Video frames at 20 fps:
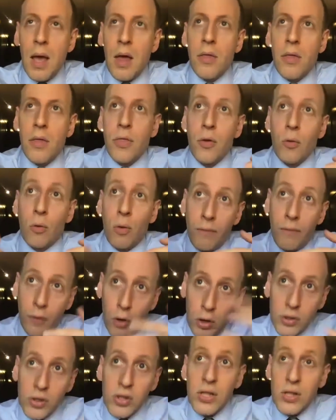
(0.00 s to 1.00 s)
The
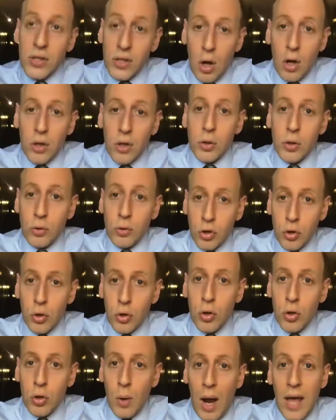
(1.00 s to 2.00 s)
reverse is also
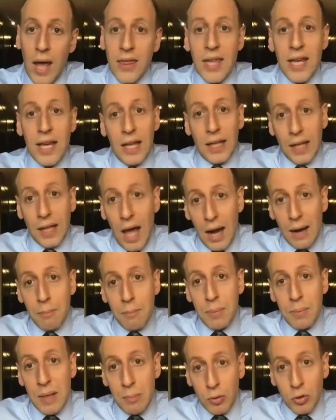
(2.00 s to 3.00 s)
true. I think a lot of
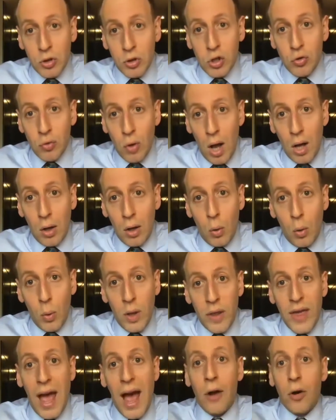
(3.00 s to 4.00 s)
people struggle with
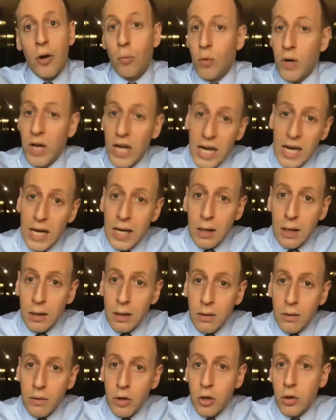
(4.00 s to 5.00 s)
how to read
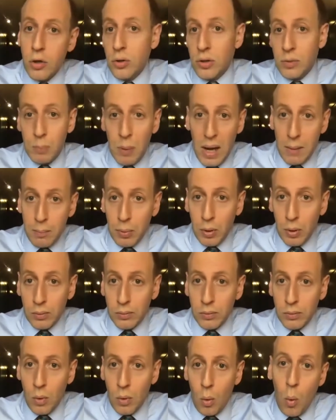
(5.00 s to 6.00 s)
the newspaper
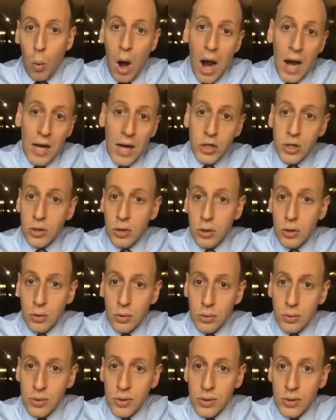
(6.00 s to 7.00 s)
or watch
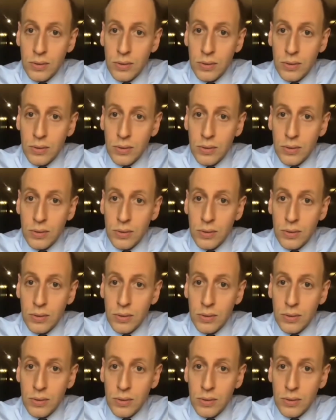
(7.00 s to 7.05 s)
news.